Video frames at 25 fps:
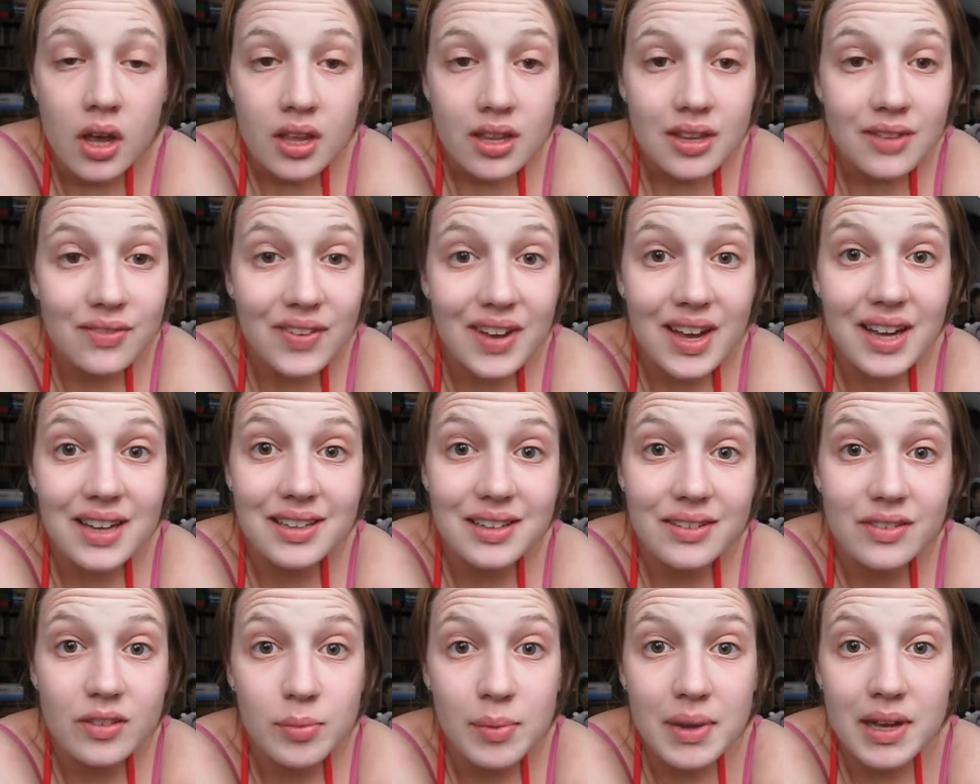The fact
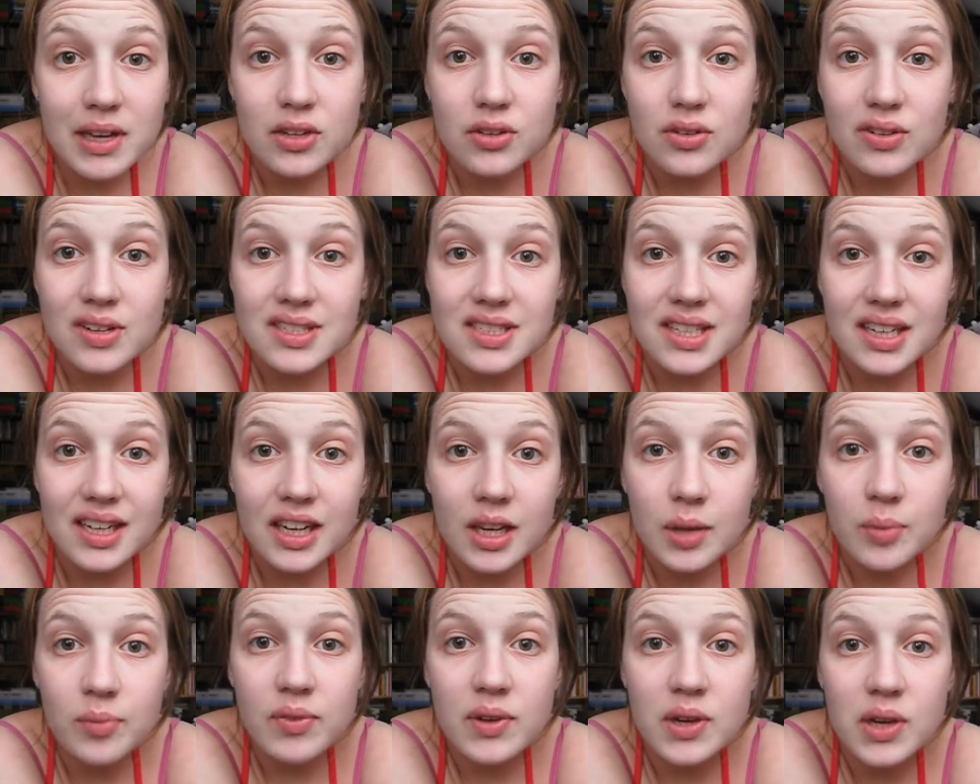of the matter is a
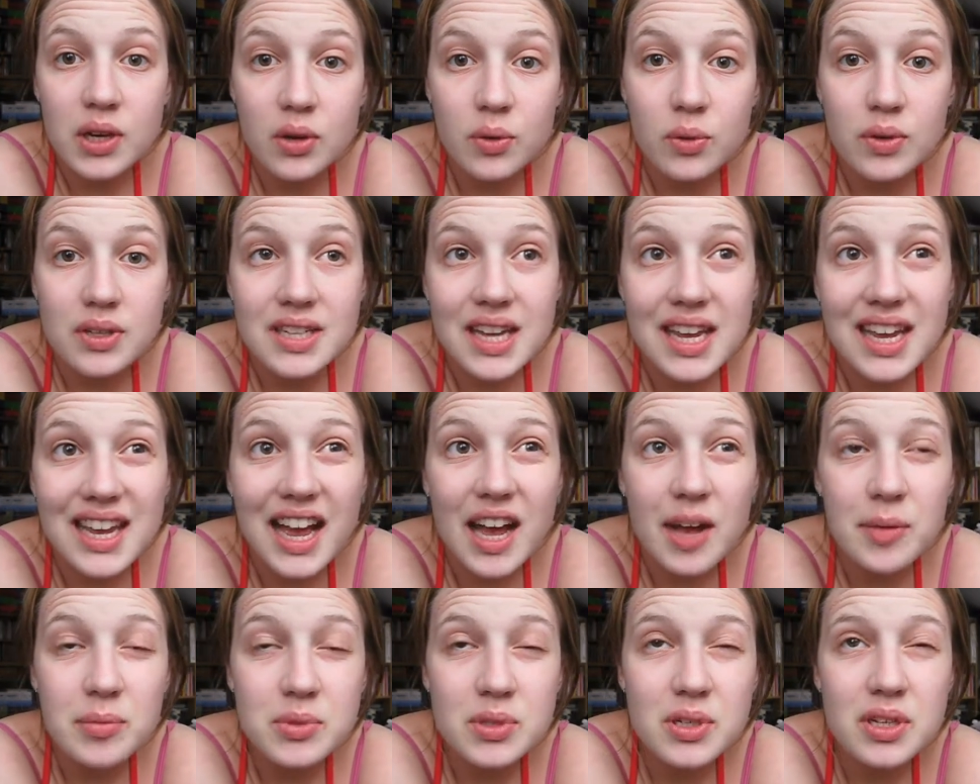clip video would take
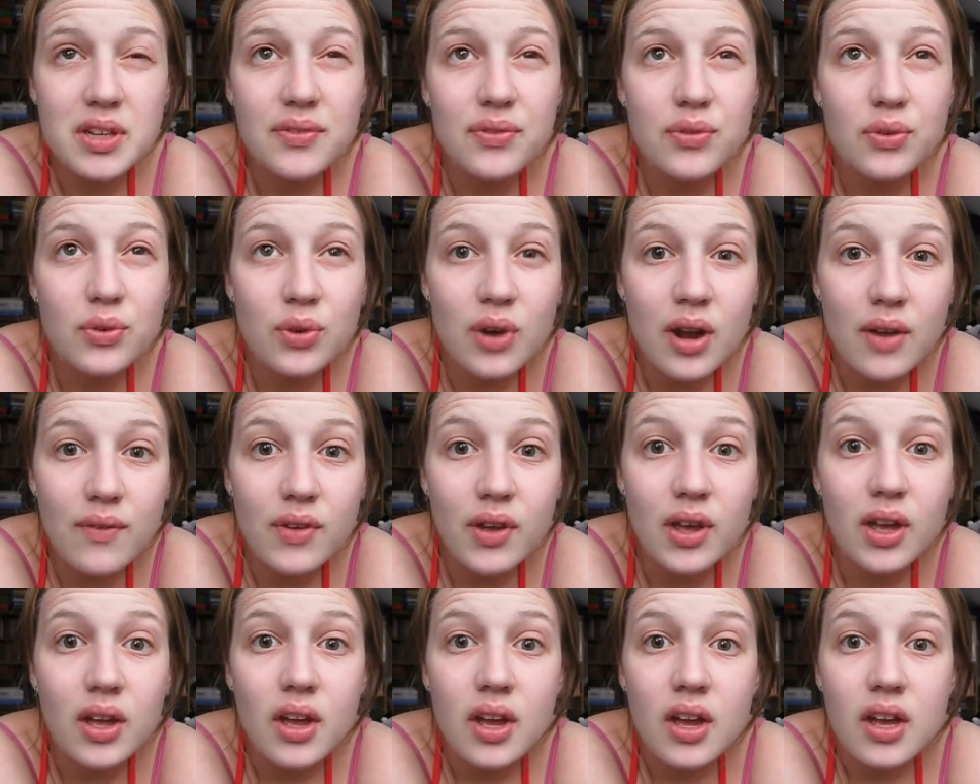absolutely
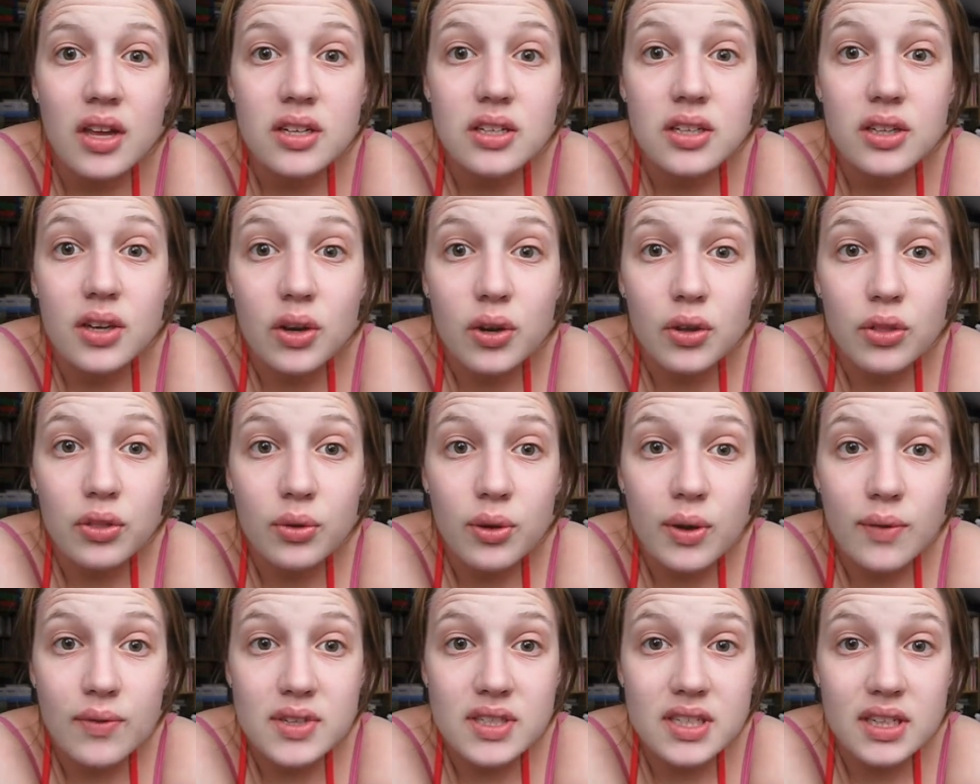forever to go
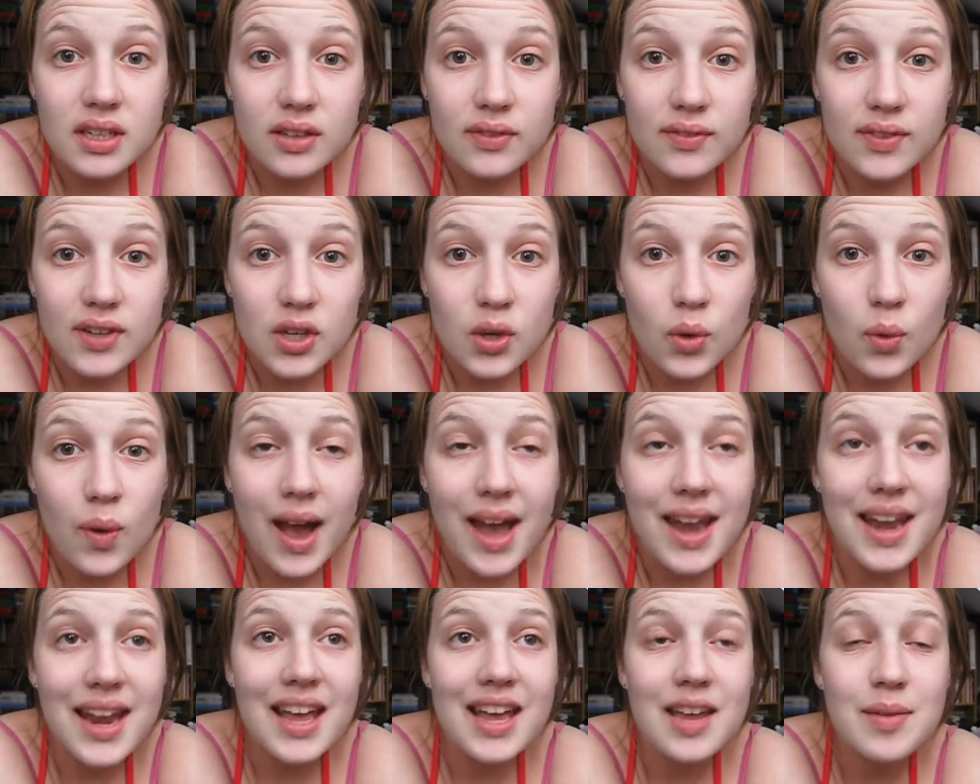through every single video
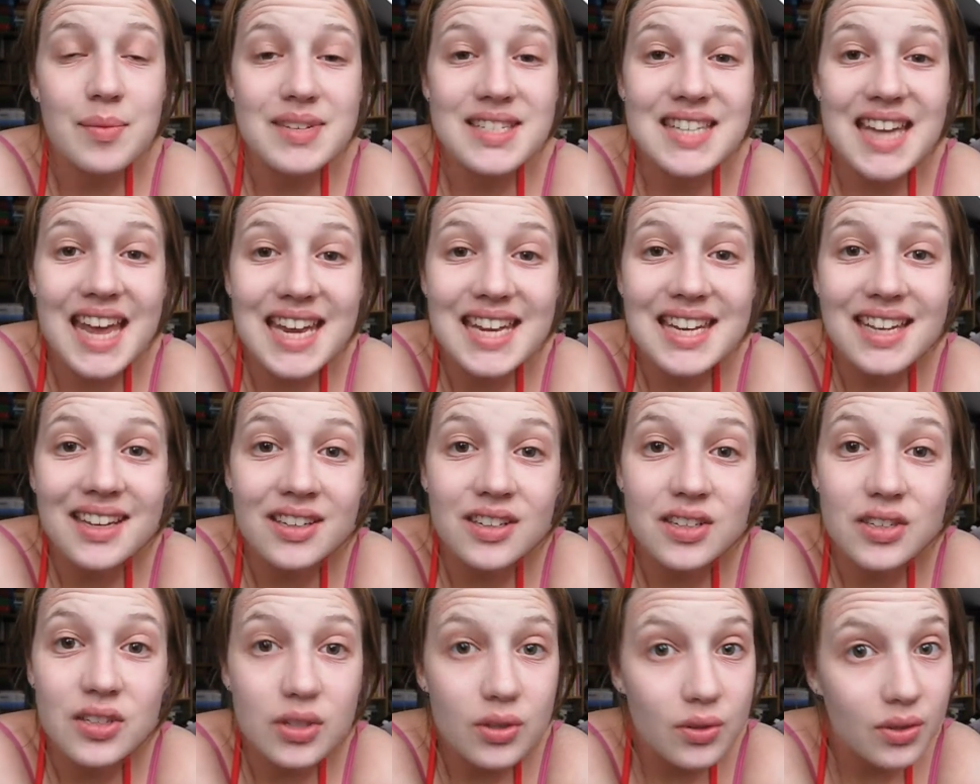and I am intending
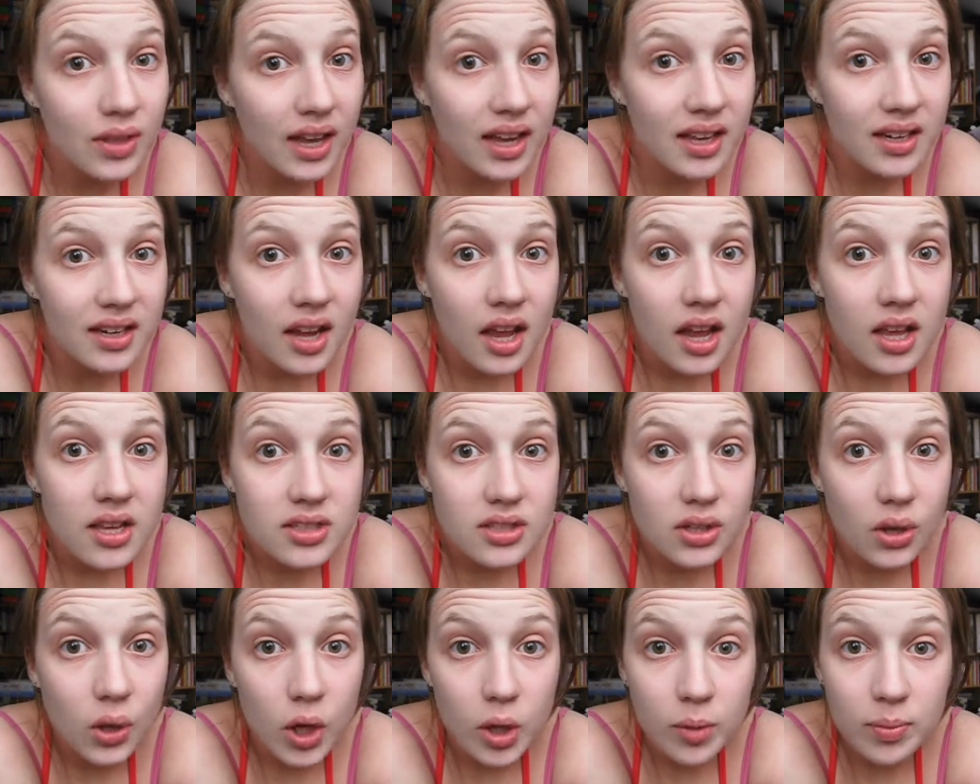to do that
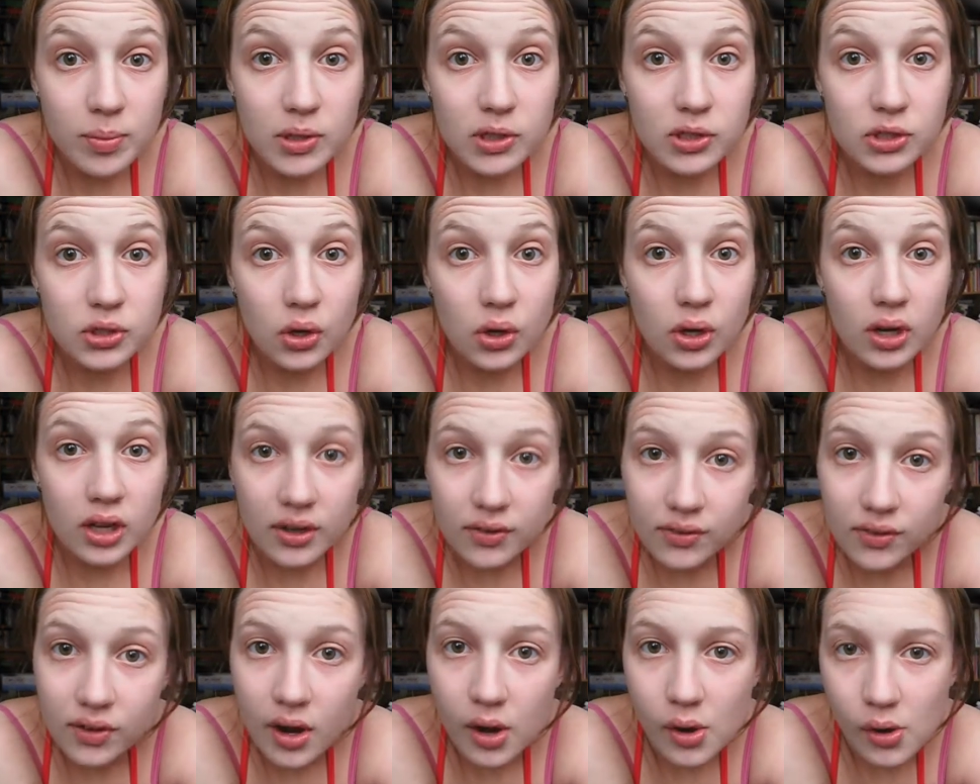slowly but surely
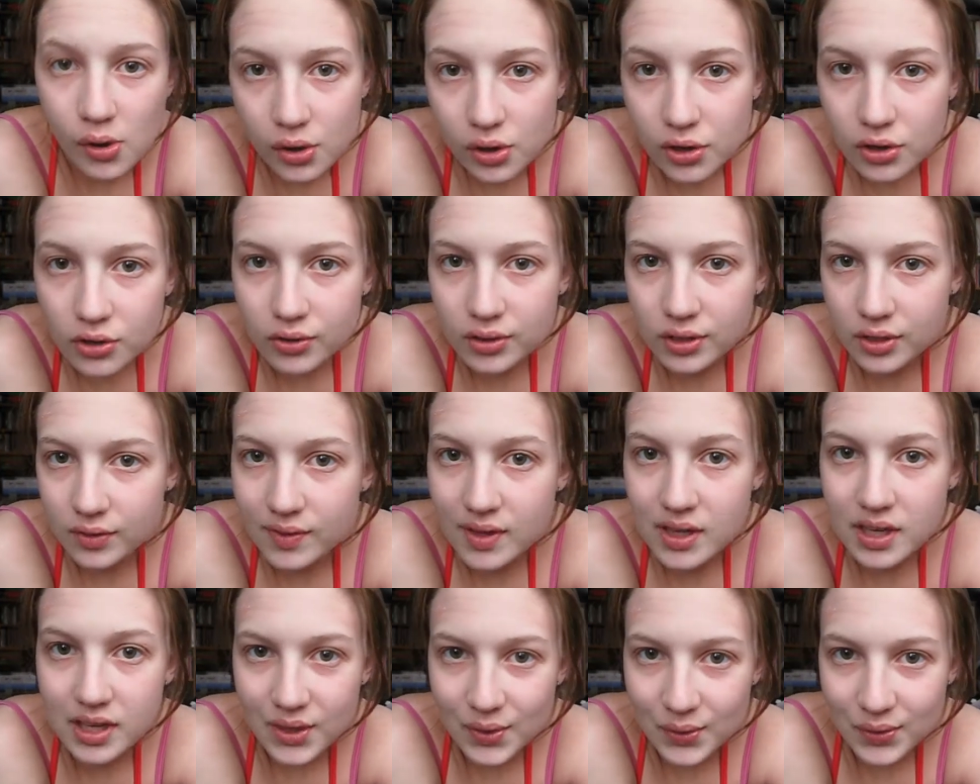for our 100th
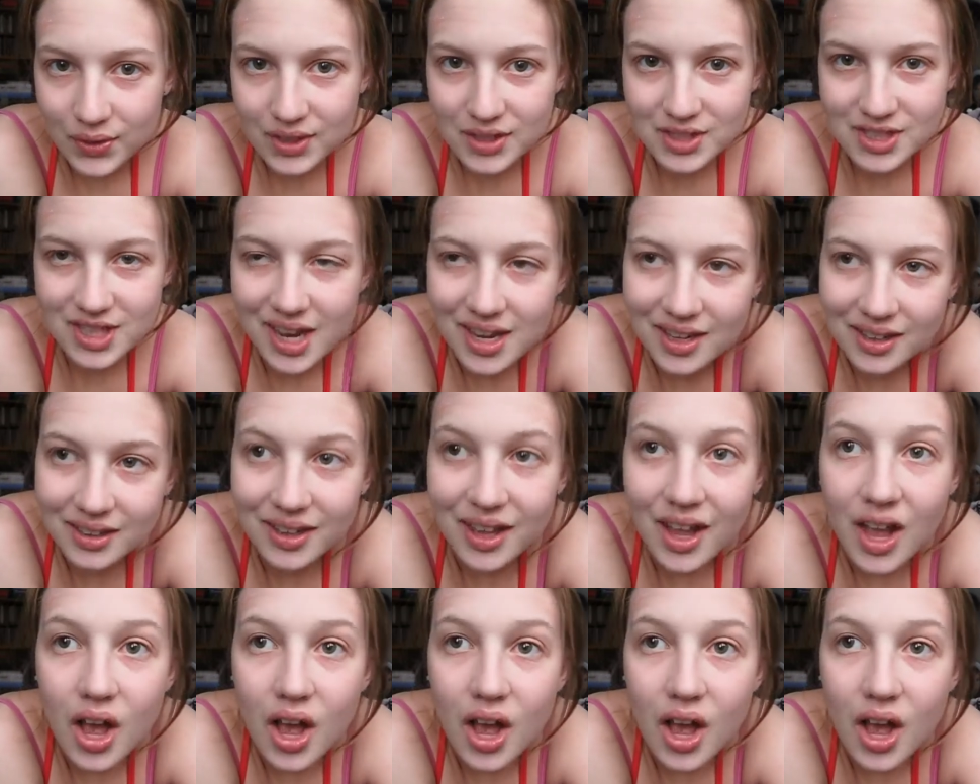video on the channel